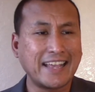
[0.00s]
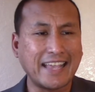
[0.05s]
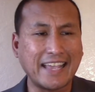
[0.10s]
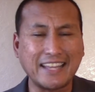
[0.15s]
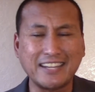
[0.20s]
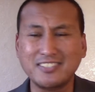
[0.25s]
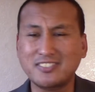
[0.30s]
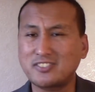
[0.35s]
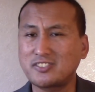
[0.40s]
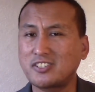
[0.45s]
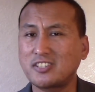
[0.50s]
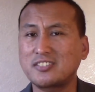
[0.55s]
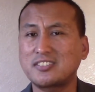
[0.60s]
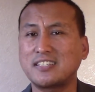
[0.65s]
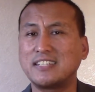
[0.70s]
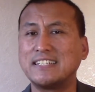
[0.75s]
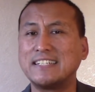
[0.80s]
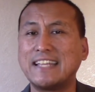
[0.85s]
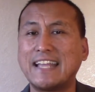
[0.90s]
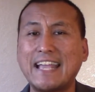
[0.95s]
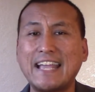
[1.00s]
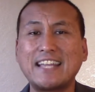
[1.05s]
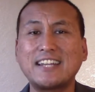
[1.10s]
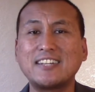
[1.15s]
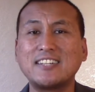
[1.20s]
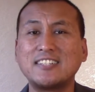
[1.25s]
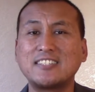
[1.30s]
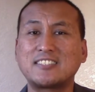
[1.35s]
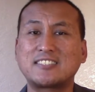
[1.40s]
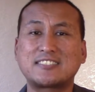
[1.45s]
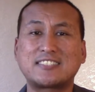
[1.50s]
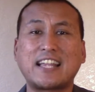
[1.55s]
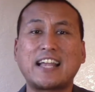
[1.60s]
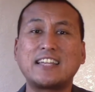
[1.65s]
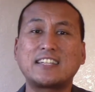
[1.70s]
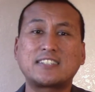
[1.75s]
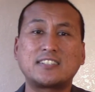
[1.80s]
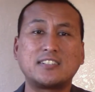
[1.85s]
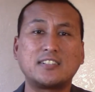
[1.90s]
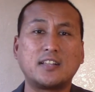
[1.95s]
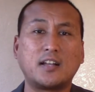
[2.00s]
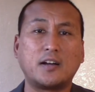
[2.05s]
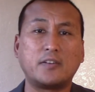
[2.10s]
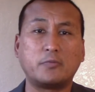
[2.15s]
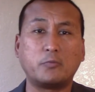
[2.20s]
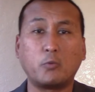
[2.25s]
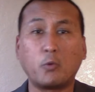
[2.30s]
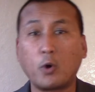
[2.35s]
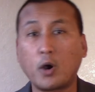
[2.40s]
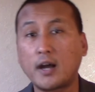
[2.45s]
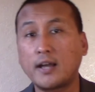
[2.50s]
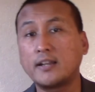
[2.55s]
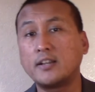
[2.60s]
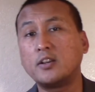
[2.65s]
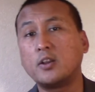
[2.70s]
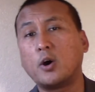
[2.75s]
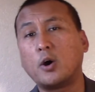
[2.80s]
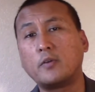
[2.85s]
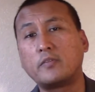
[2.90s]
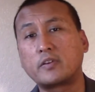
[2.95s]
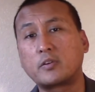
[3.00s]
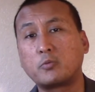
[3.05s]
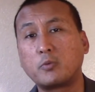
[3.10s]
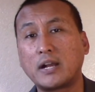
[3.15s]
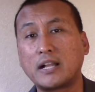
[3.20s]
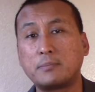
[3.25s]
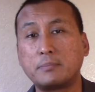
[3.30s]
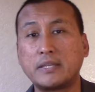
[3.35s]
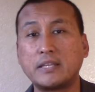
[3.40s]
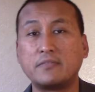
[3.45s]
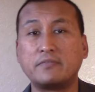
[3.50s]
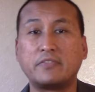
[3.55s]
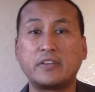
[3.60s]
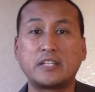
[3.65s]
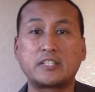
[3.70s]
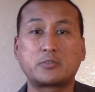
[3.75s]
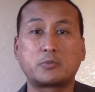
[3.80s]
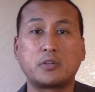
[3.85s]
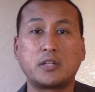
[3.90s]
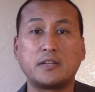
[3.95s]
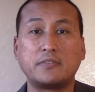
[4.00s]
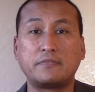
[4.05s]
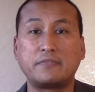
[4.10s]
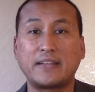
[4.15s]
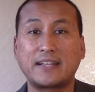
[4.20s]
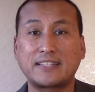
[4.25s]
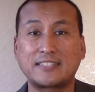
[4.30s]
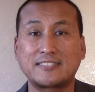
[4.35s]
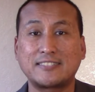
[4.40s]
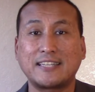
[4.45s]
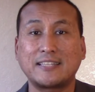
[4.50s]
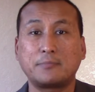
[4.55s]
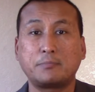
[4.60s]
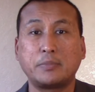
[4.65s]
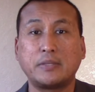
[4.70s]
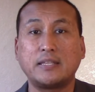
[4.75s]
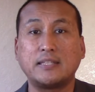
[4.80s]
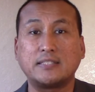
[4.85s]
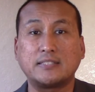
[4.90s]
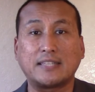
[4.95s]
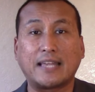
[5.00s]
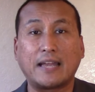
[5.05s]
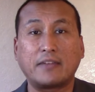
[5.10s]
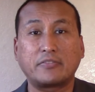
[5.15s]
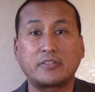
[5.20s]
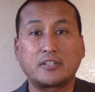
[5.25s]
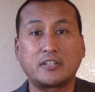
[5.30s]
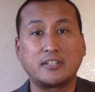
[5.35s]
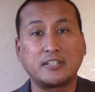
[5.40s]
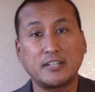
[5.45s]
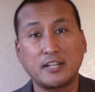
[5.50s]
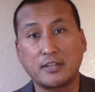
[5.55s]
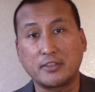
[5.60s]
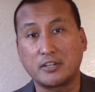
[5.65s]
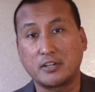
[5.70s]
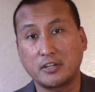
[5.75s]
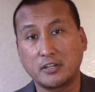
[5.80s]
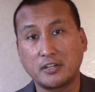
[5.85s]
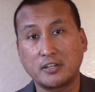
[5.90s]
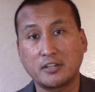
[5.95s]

and it's just an endless cycle of one overwhelming visual effect set piece after another.